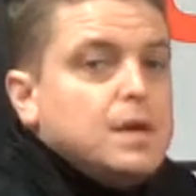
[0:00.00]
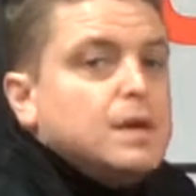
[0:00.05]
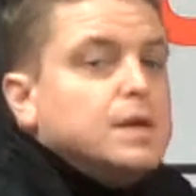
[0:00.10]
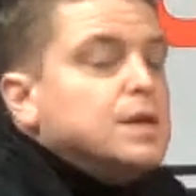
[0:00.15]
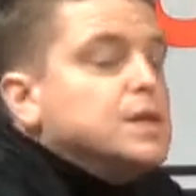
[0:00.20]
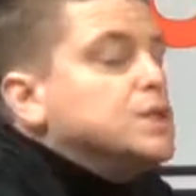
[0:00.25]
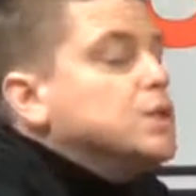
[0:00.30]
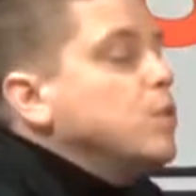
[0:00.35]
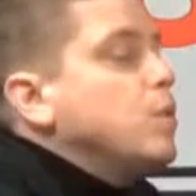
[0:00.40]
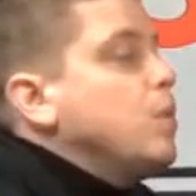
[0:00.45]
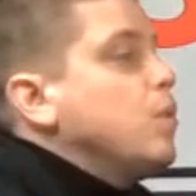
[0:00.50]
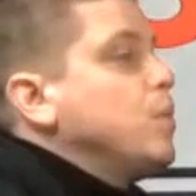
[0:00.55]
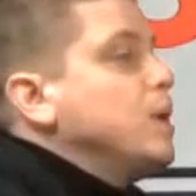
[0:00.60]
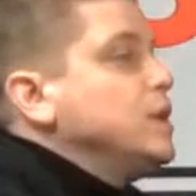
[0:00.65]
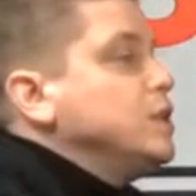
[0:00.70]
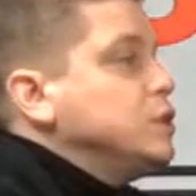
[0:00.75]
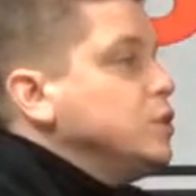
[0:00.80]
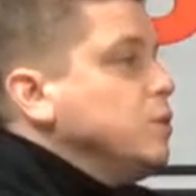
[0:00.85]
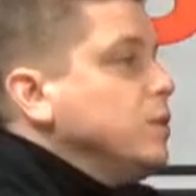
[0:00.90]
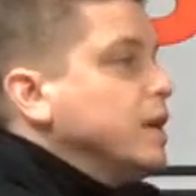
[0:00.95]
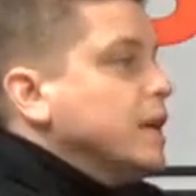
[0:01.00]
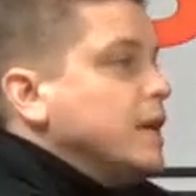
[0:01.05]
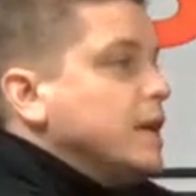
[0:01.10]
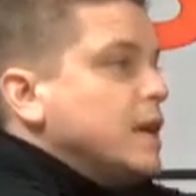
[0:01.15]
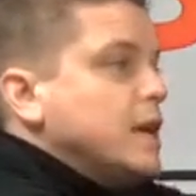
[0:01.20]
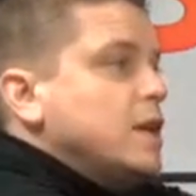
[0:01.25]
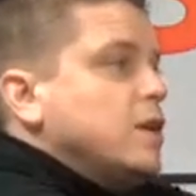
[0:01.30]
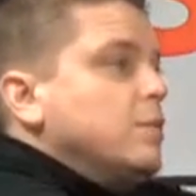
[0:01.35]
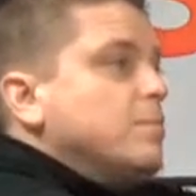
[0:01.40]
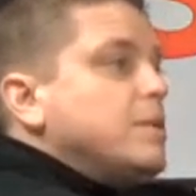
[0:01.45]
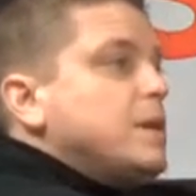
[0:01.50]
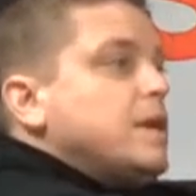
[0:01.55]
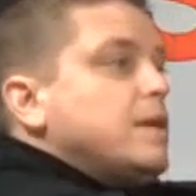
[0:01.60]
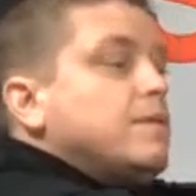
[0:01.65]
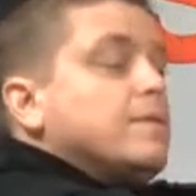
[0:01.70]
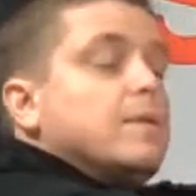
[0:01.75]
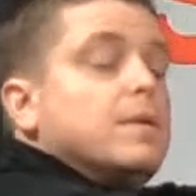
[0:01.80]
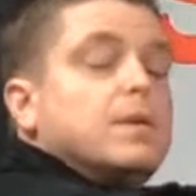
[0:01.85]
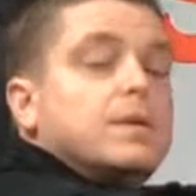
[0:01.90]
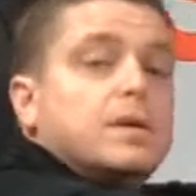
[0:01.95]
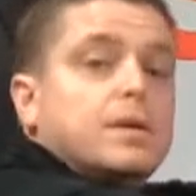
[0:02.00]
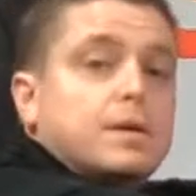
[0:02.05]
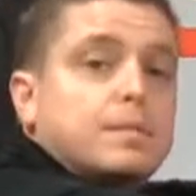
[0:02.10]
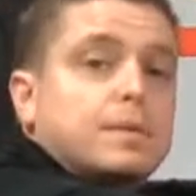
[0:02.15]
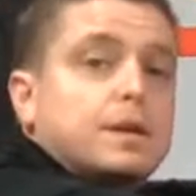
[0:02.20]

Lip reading: So when we do it, it'll be, I'm